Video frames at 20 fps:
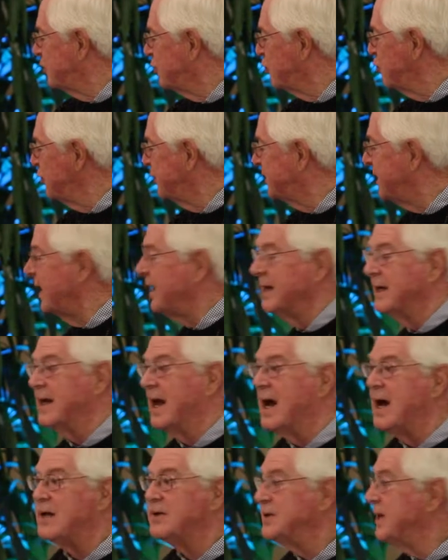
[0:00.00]
truth-telling to
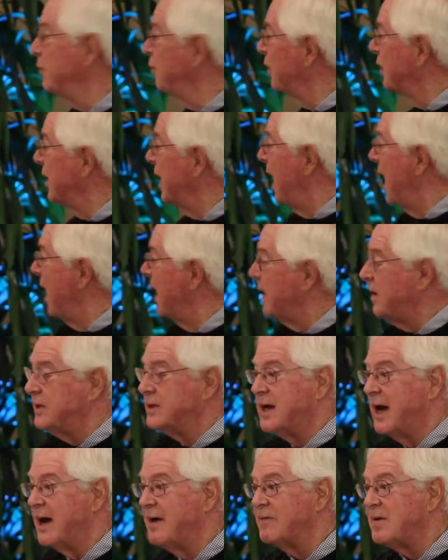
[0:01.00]
us, and we're going to honor it
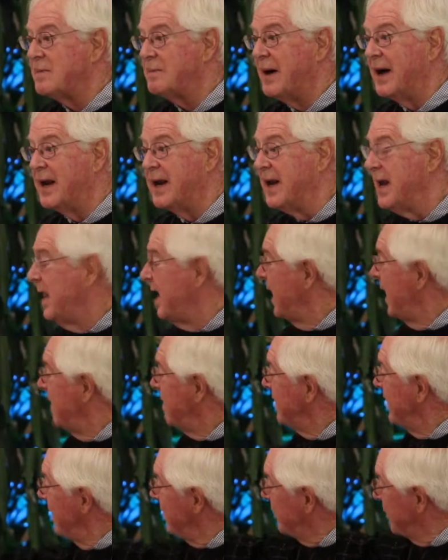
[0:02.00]
to everybody.
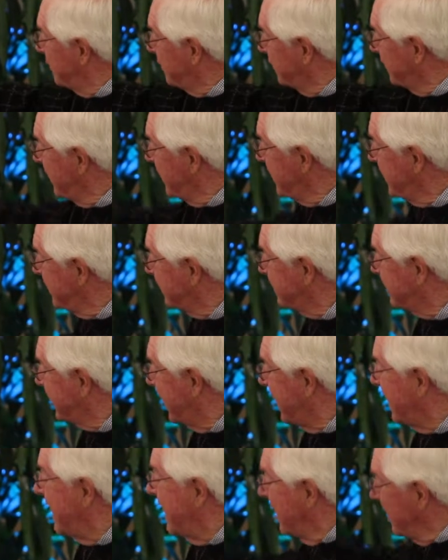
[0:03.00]
Number 3, you
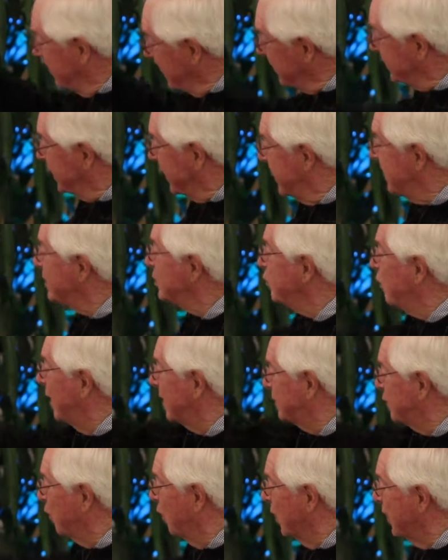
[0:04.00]
say, this is
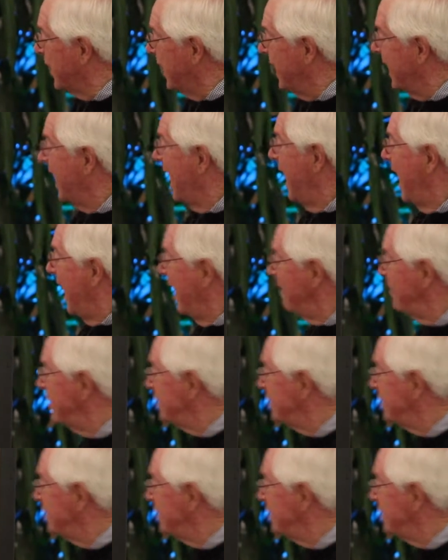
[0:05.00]
what's working, and